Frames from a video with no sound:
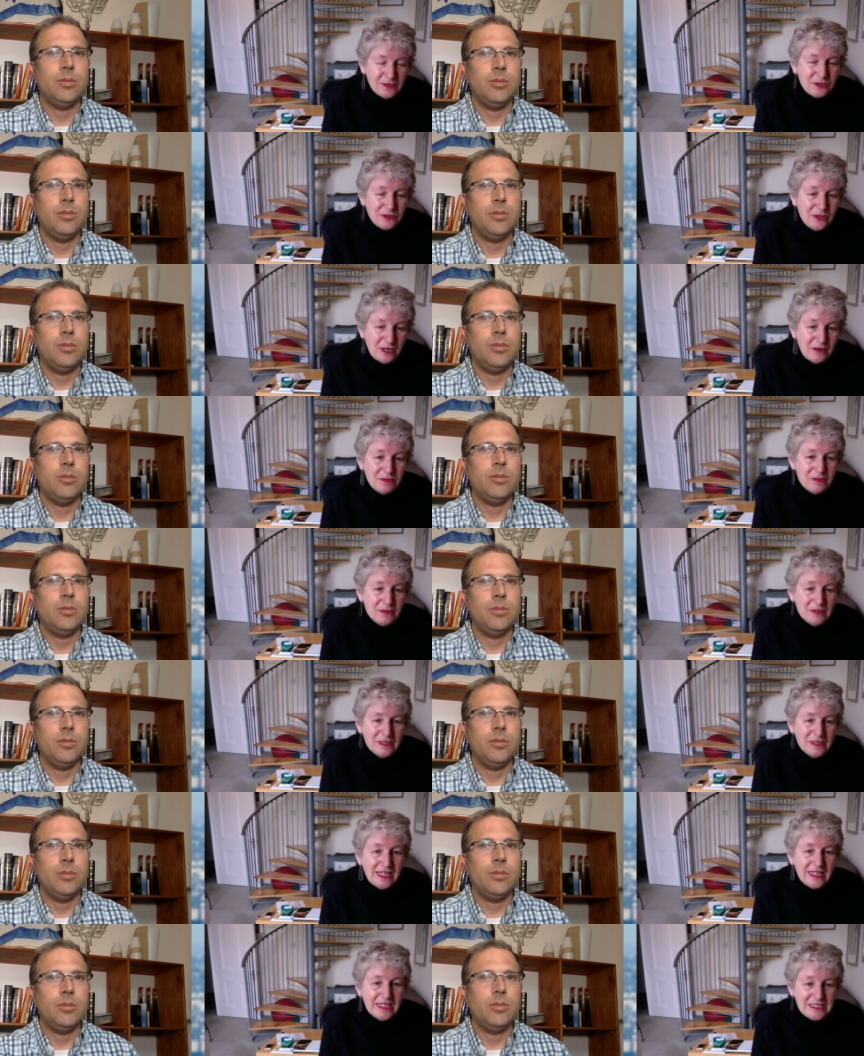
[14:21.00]
Speaker 1: the trouble
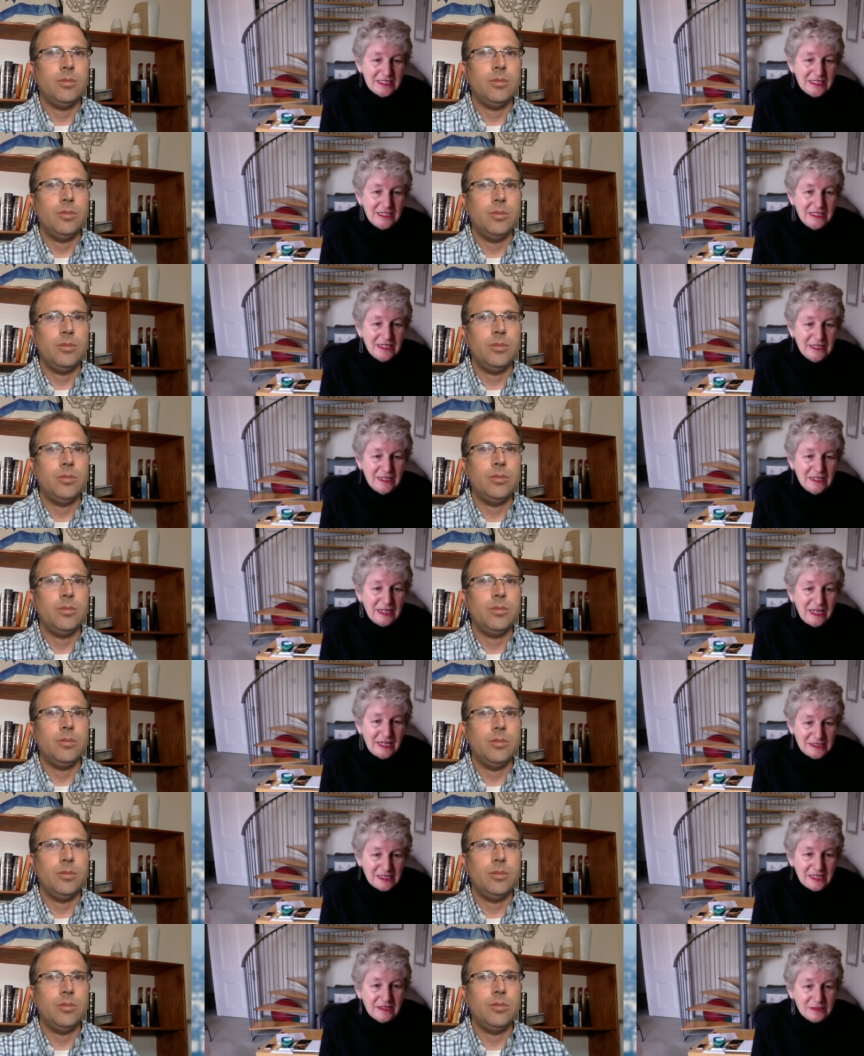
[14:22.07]
that uh,
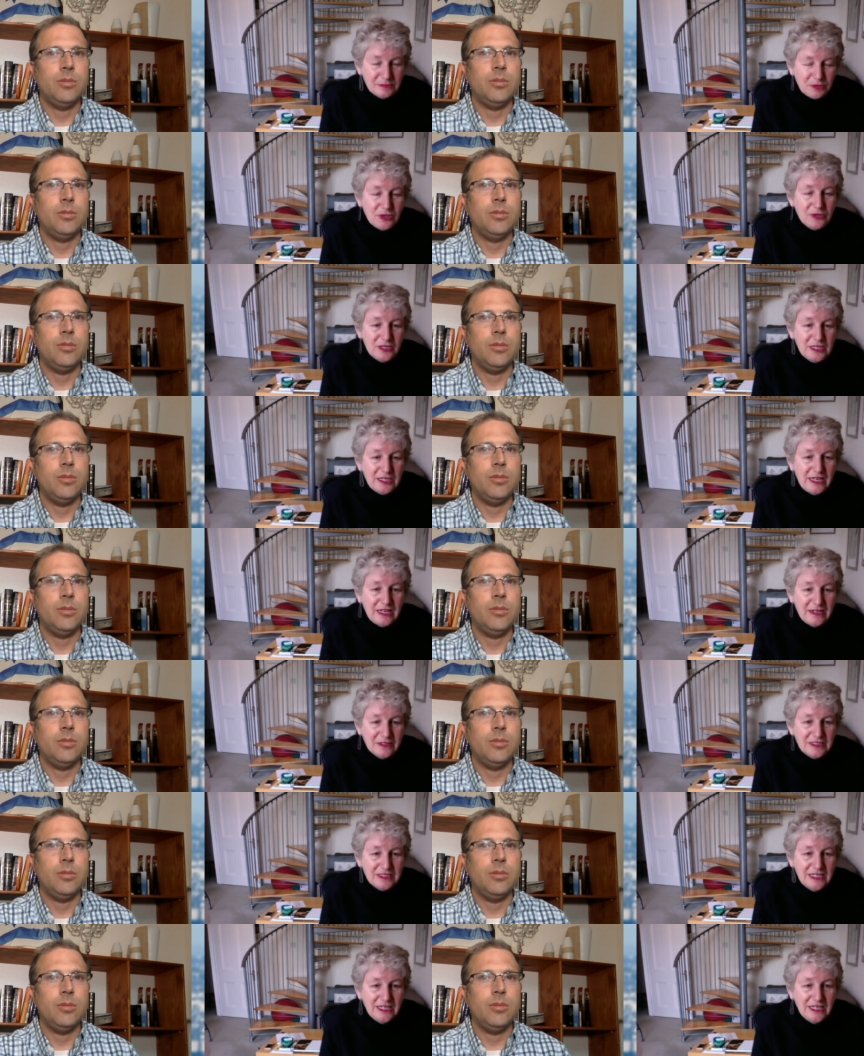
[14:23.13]
has has broken
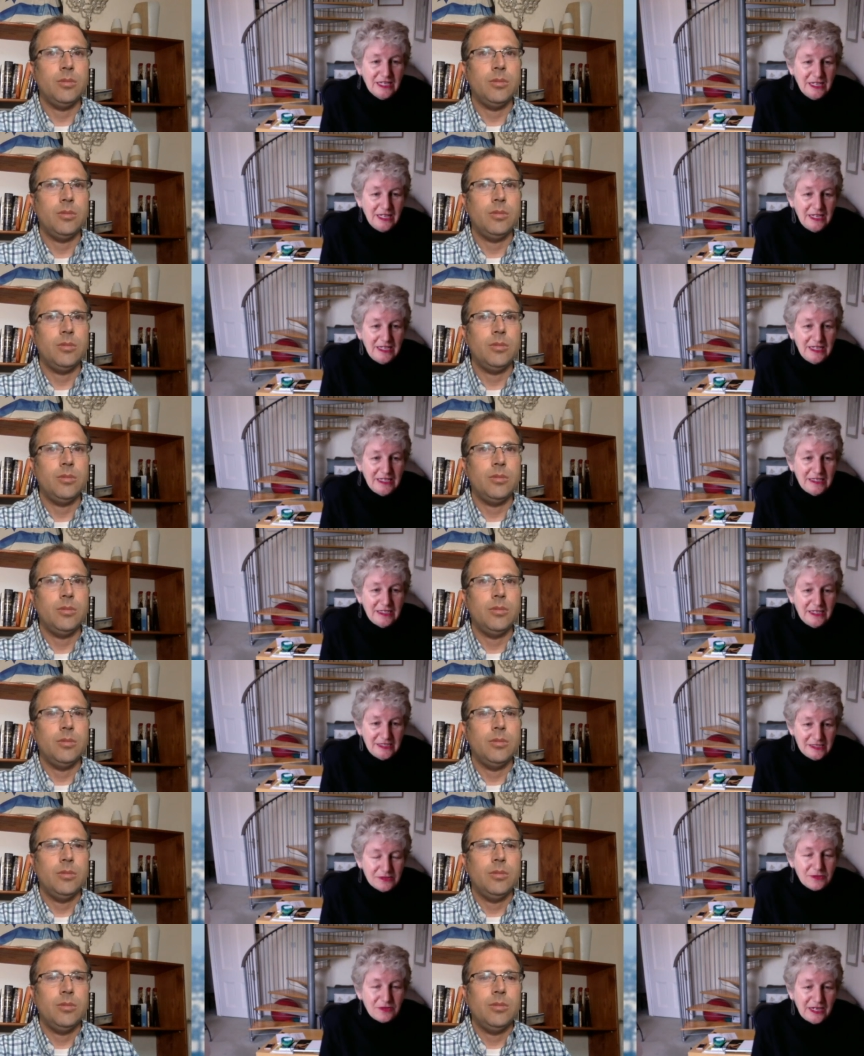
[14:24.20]
out in
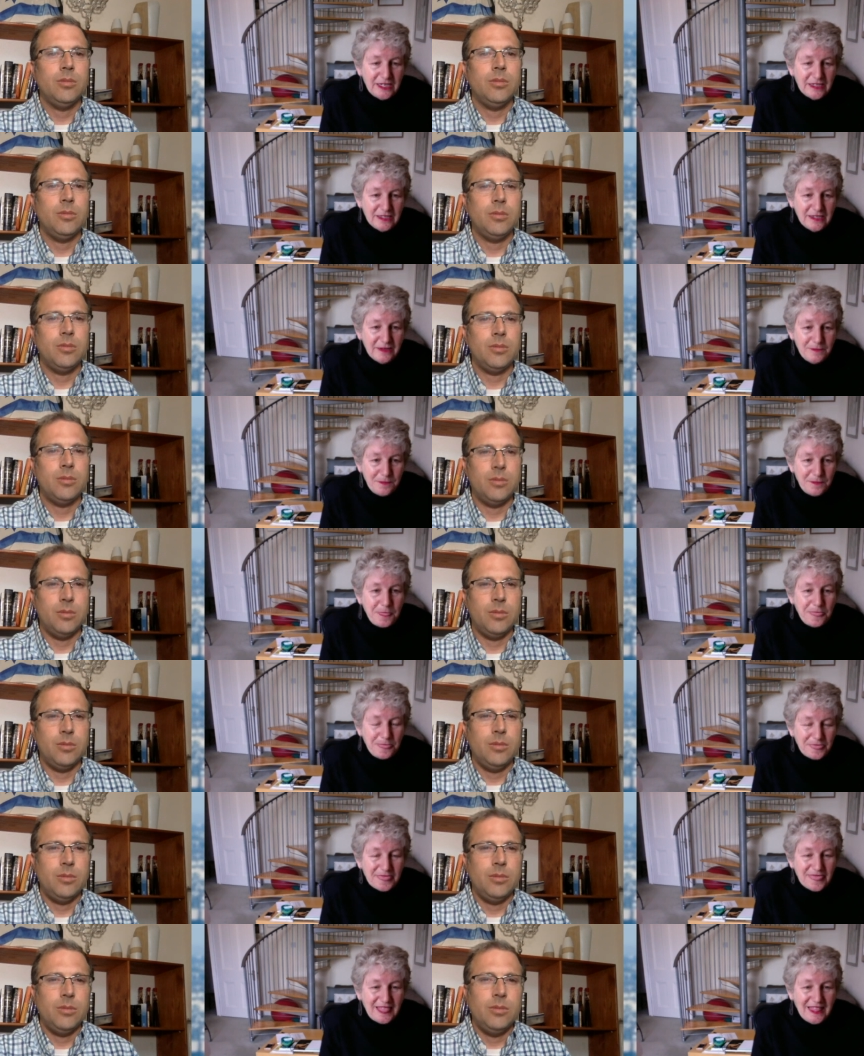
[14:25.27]
Israel.
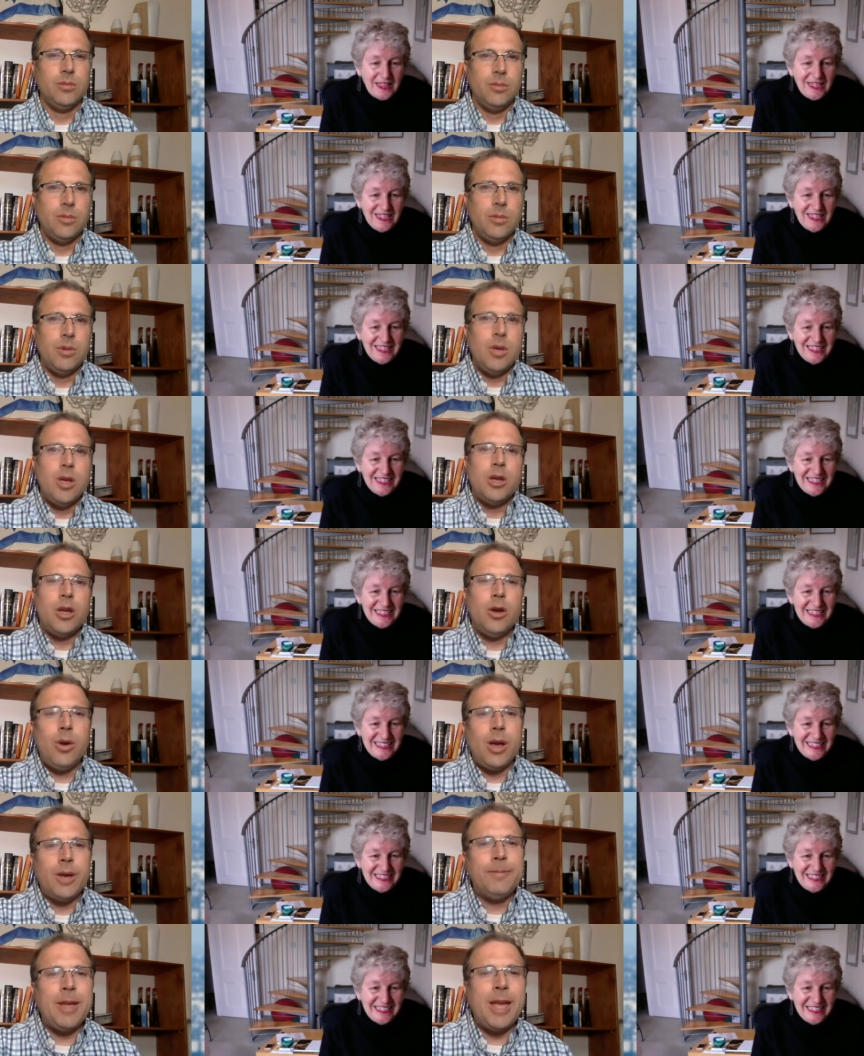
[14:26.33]

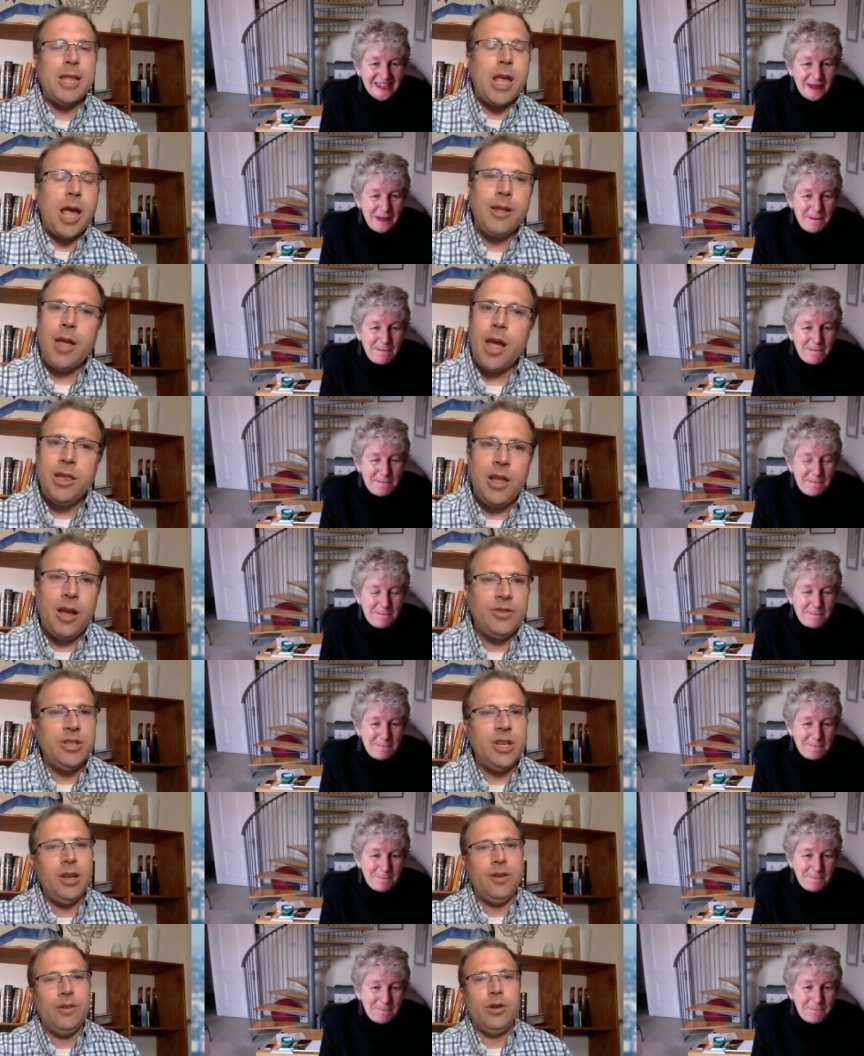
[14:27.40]
Speaker 2: I, would love to
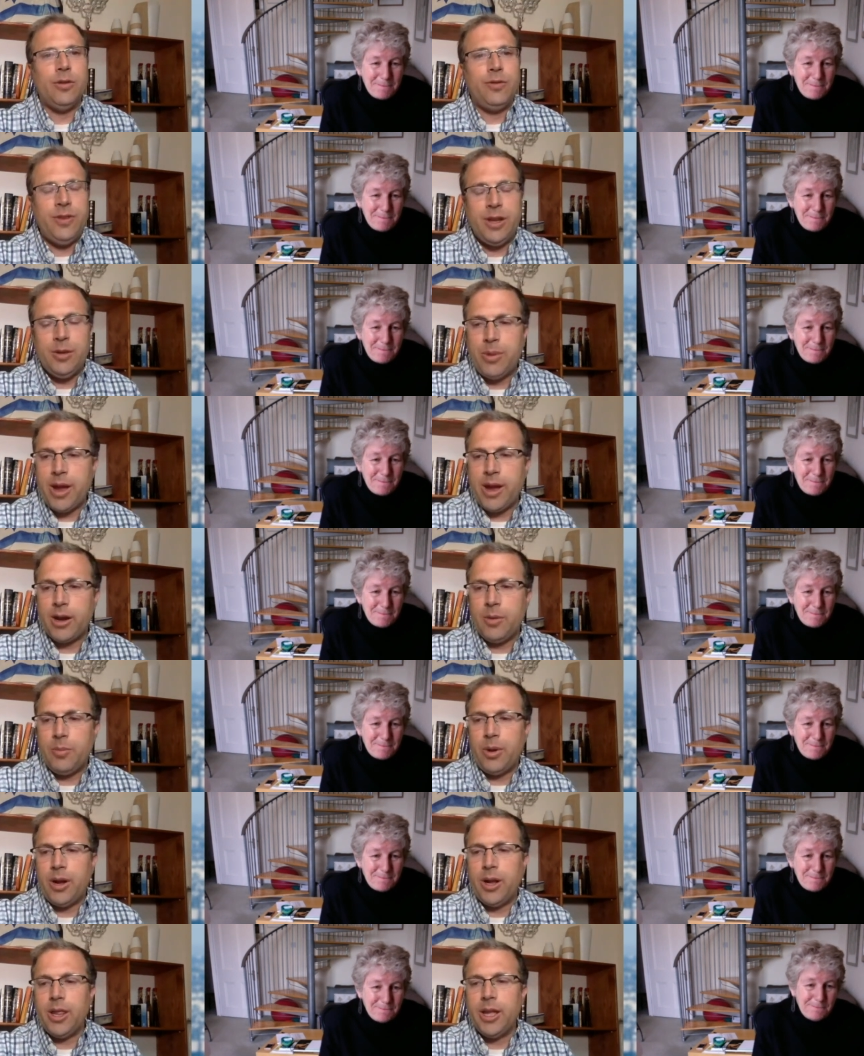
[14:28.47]
hear your feedback
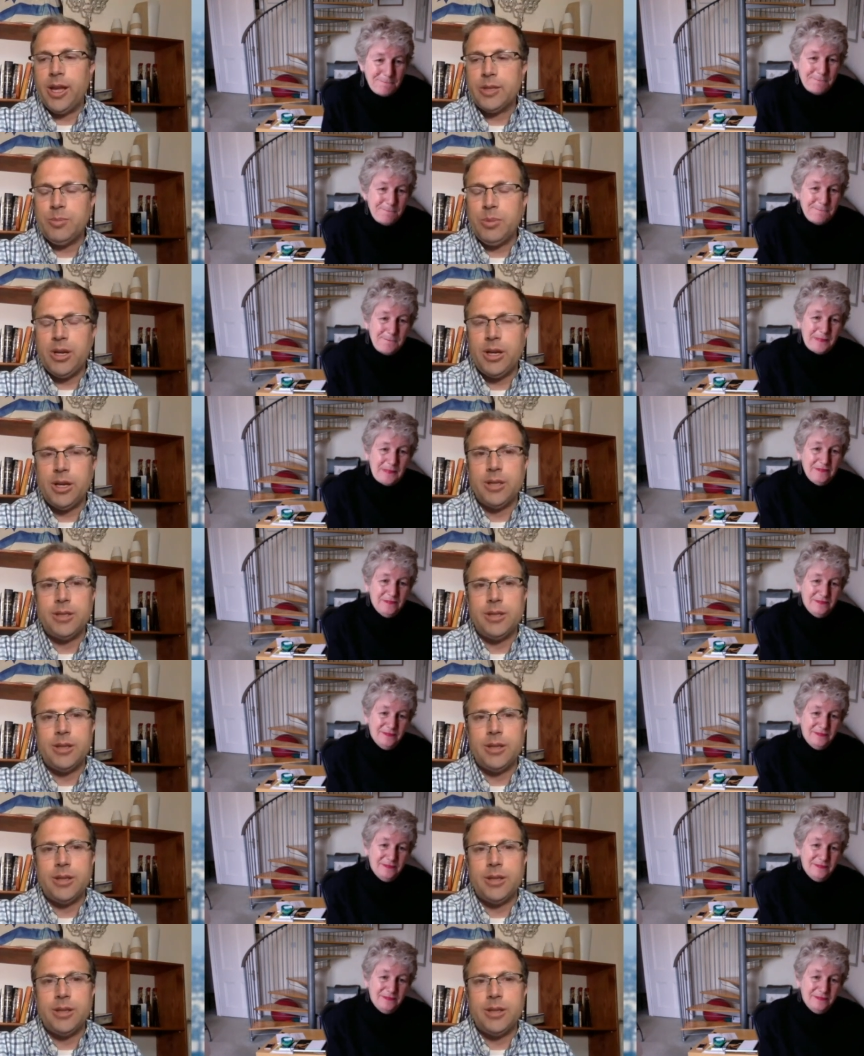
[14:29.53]
upon this because